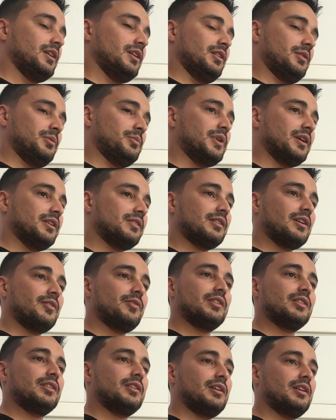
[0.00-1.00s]
By
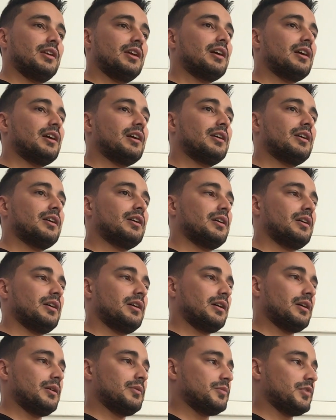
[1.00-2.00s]
7:30,
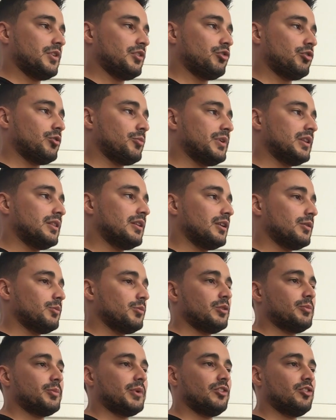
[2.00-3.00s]
I should be done
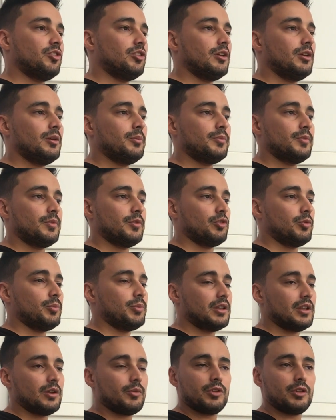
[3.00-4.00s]
with my gym. Should be
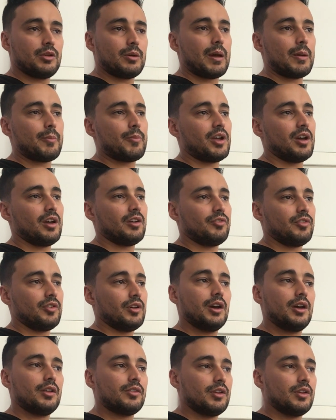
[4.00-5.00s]
done with my breakfast.